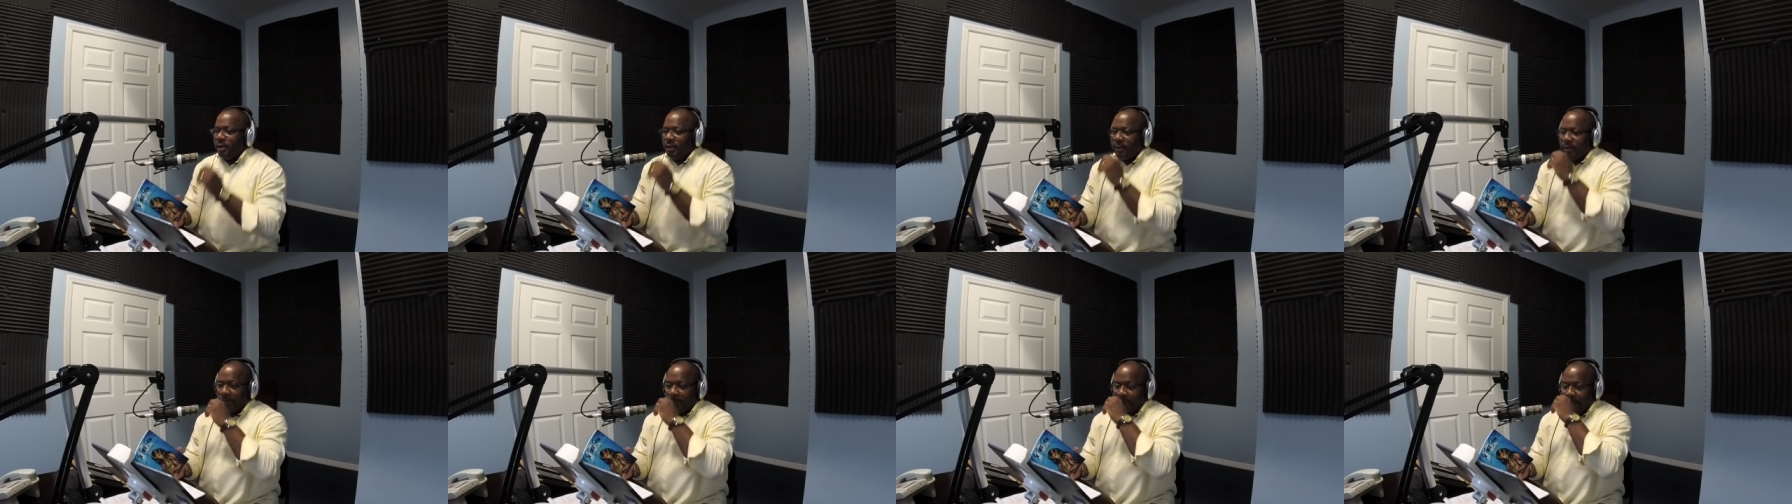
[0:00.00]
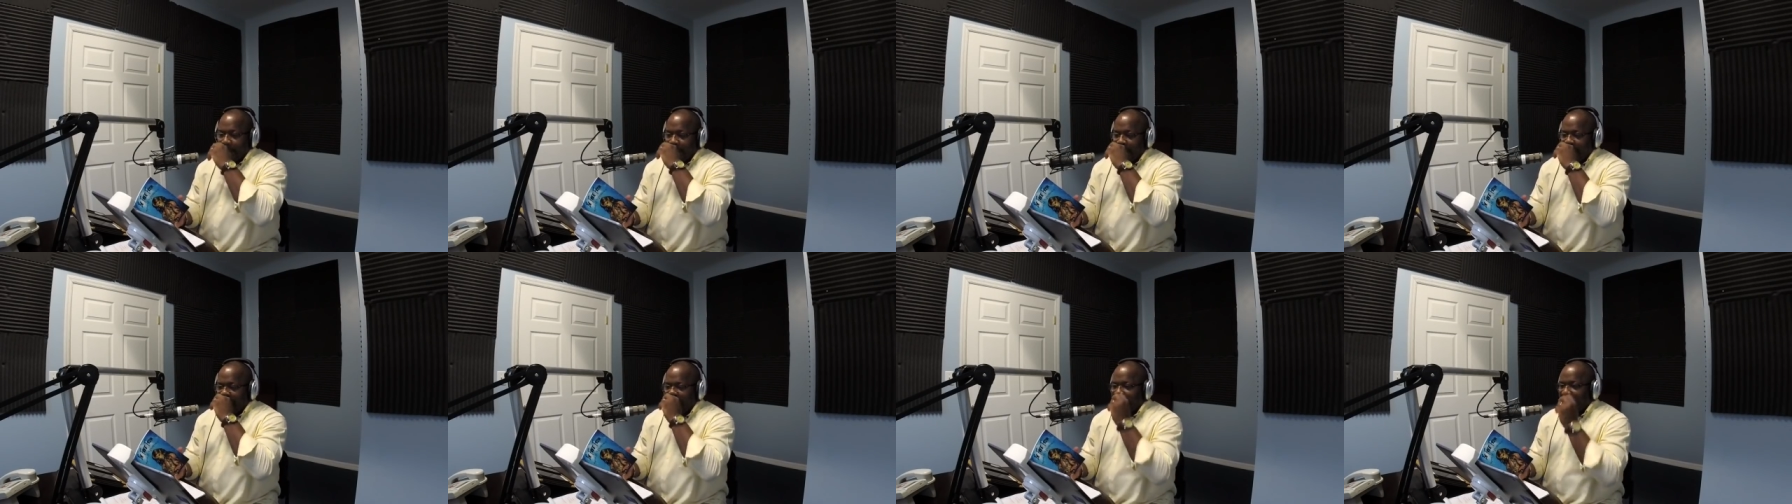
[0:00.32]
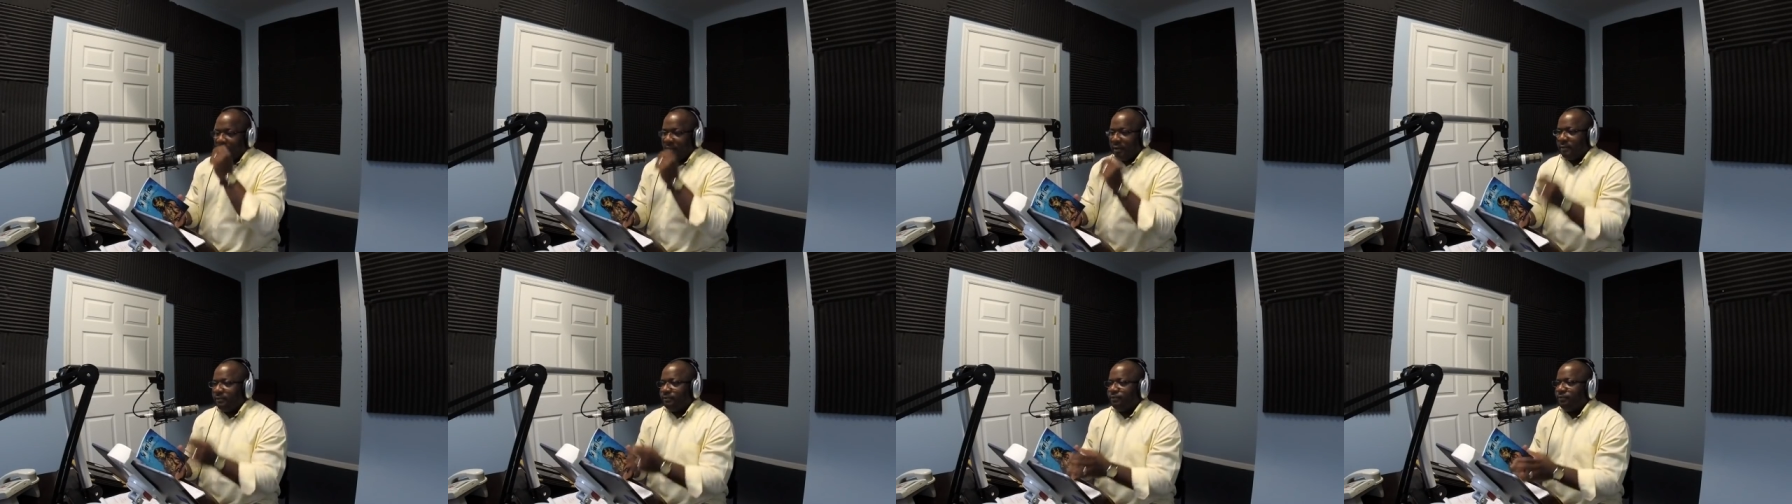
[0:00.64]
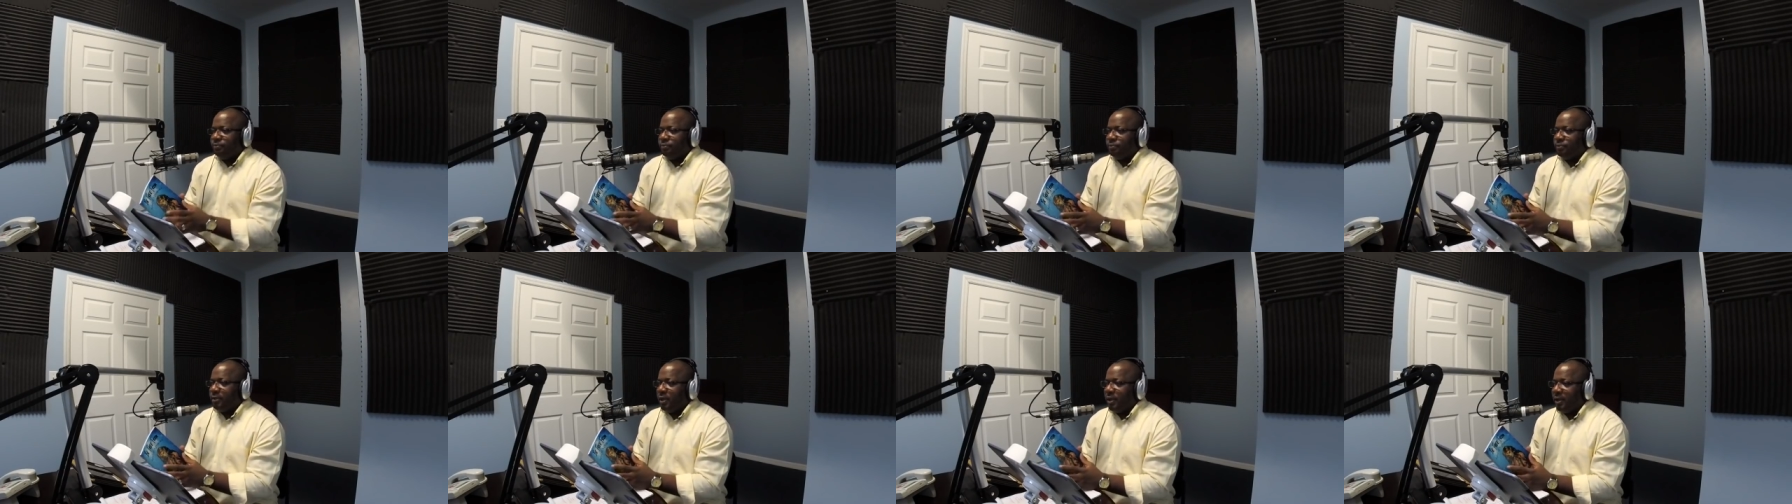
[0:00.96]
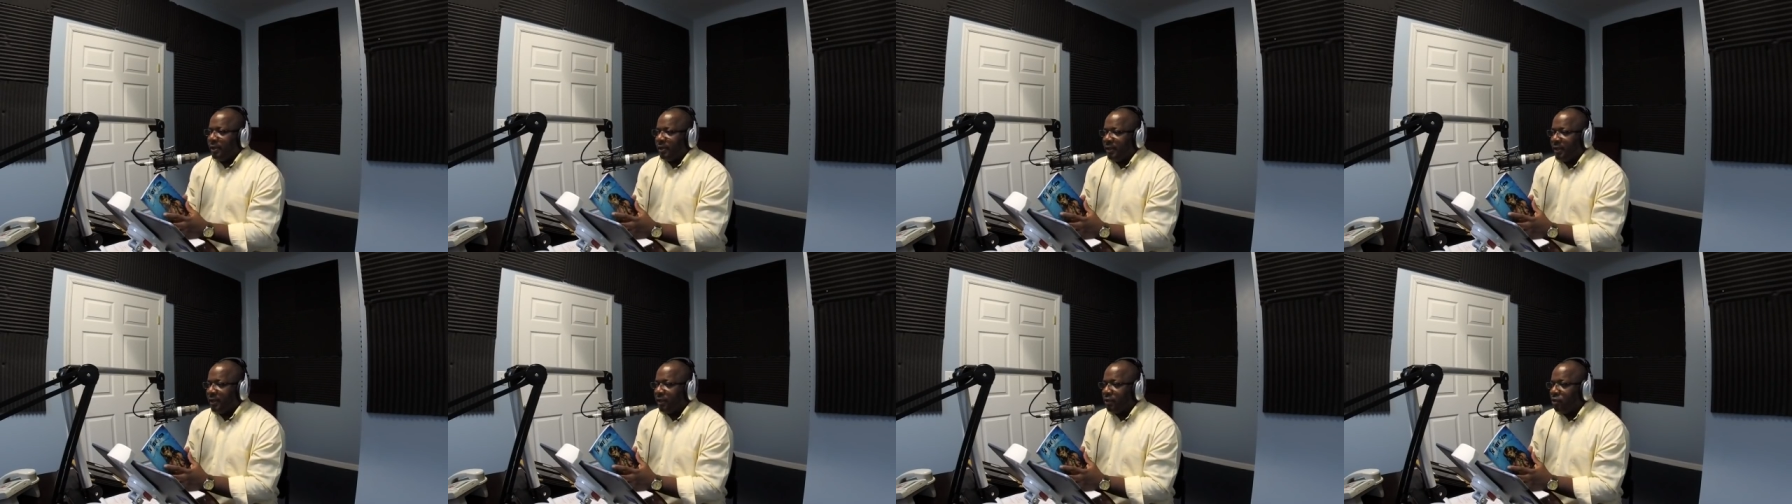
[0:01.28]
You can uh,
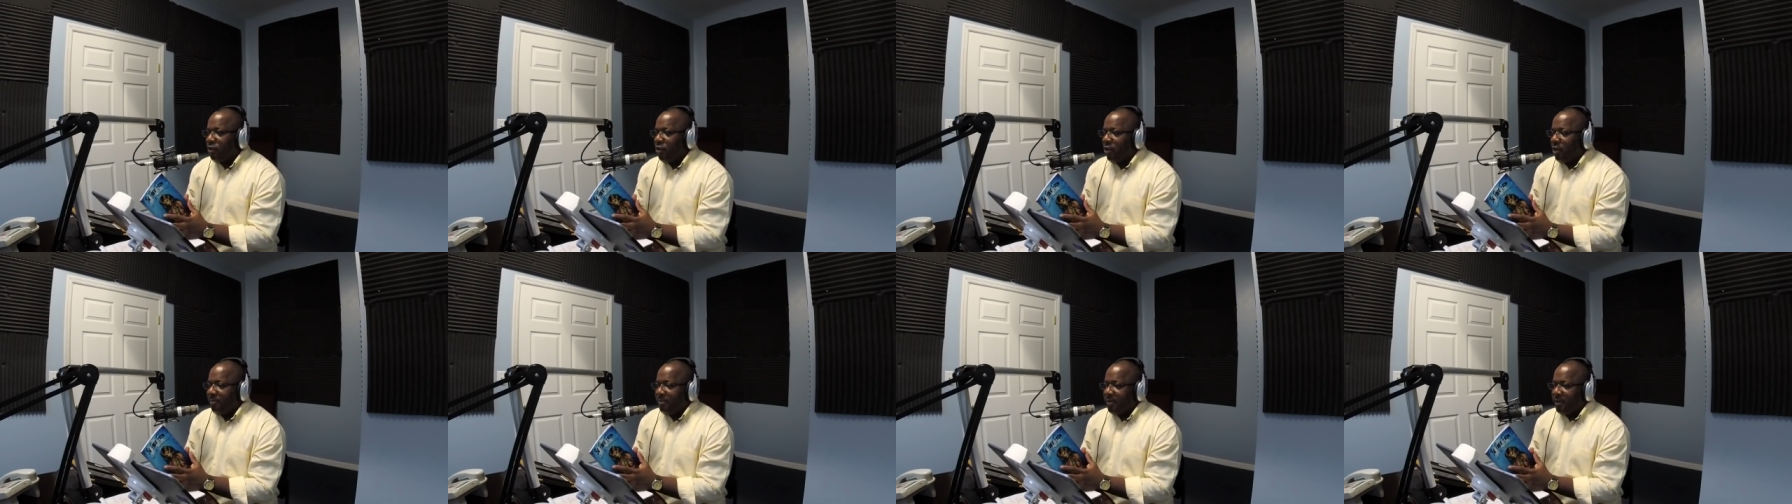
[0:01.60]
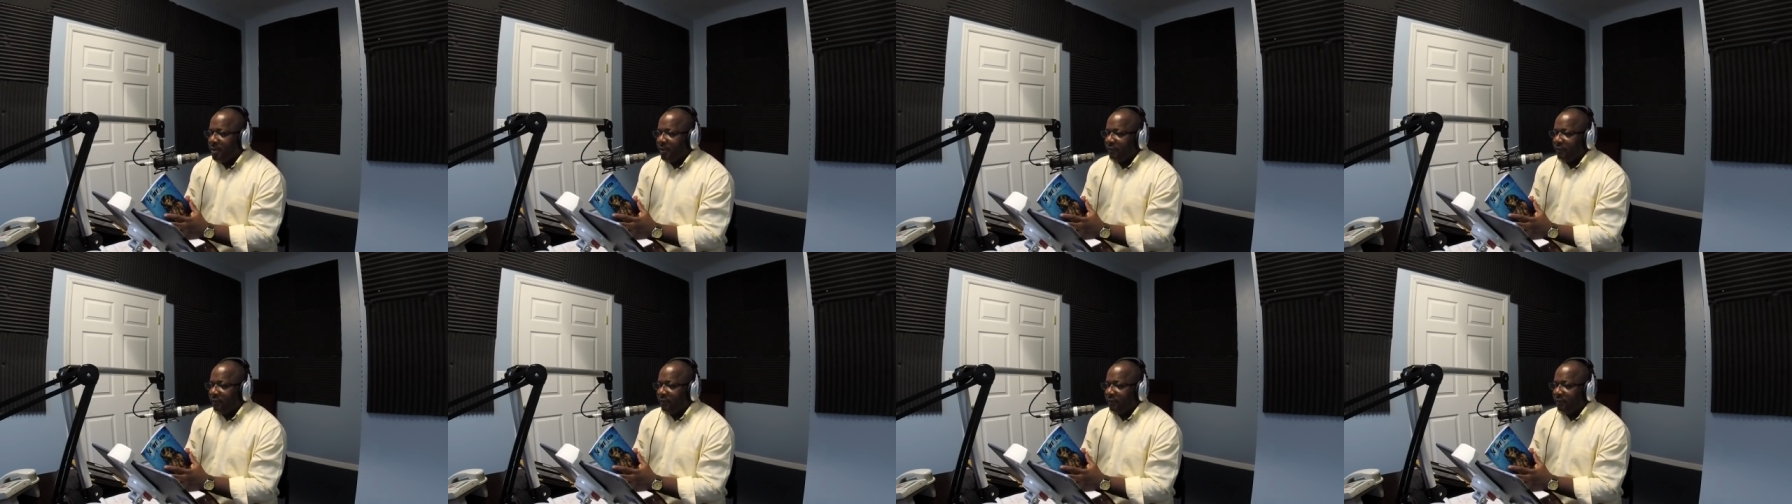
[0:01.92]
uh, get a copy